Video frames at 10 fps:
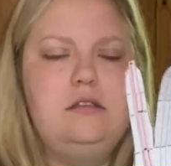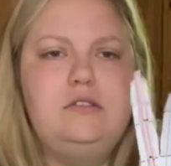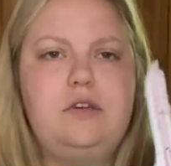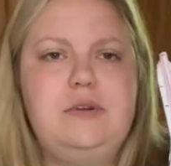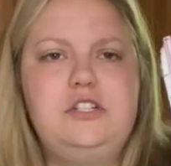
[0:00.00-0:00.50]

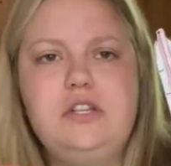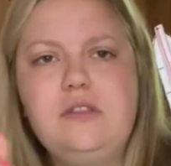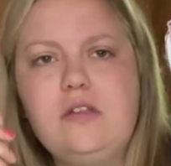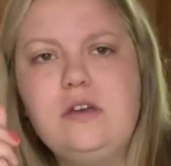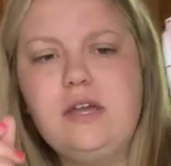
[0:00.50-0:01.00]
So it should
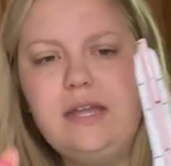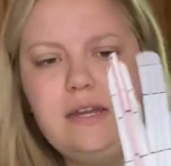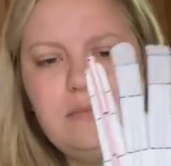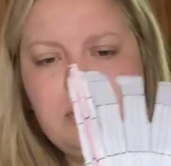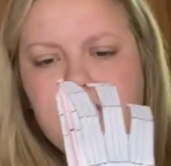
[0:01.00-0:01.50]
end
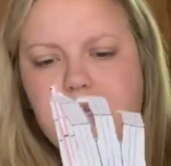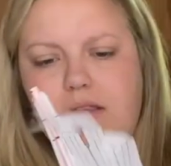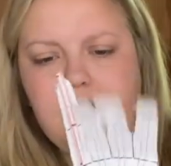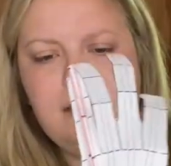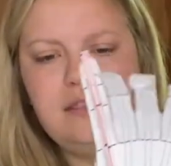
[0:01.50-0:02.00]
up looking
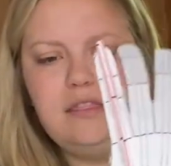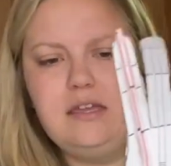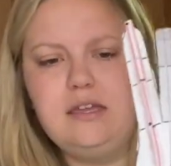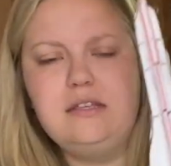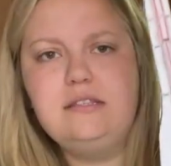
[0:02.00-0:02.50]
like
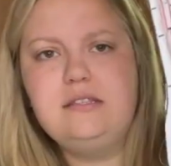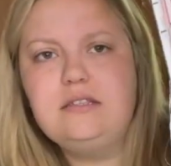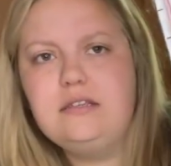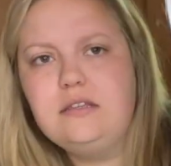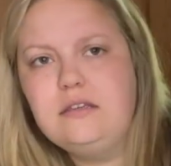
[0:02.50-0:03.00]

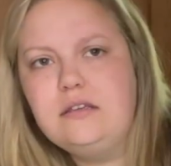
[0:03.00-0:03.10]
this.